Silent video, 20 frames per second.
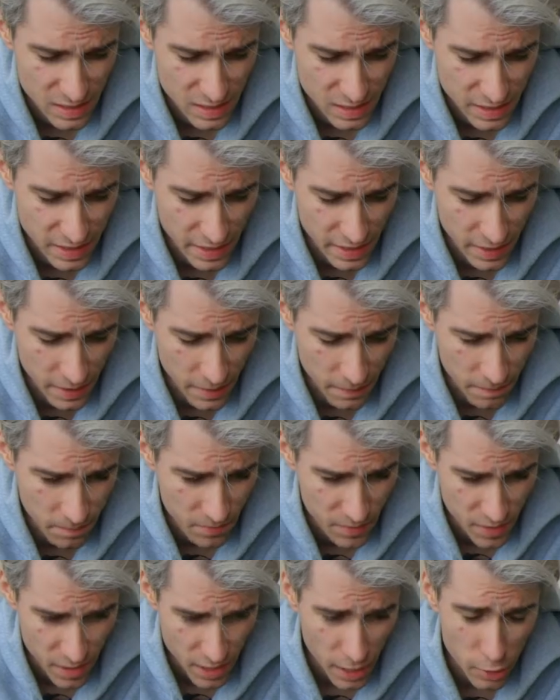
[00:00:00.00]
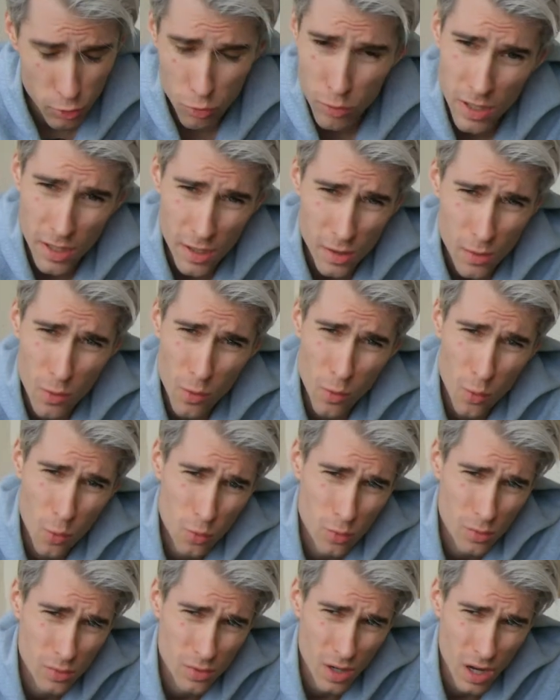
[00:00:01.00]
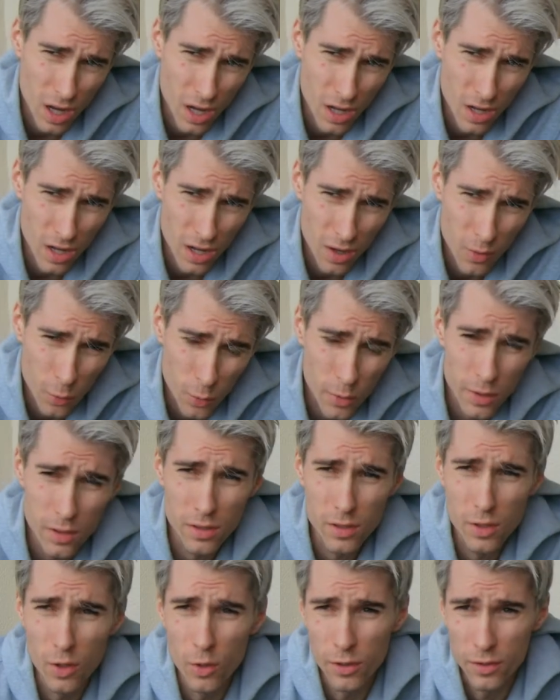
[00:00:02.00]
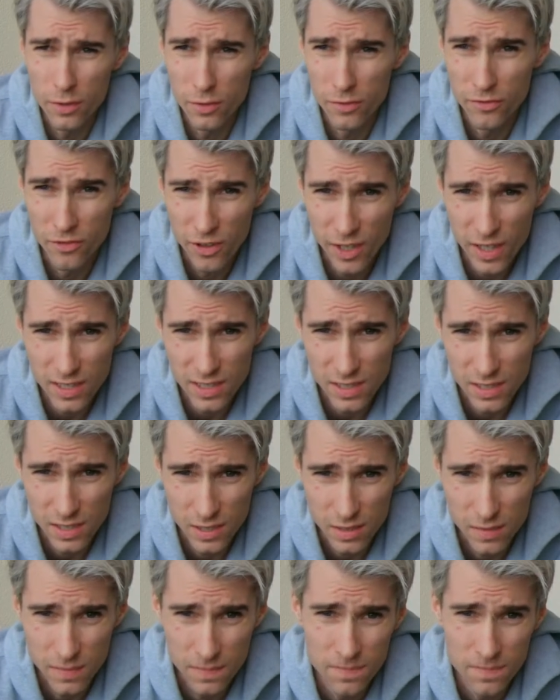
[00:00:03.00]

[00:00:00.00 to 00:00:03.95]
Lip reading: Yeah, and today we're going to fix it.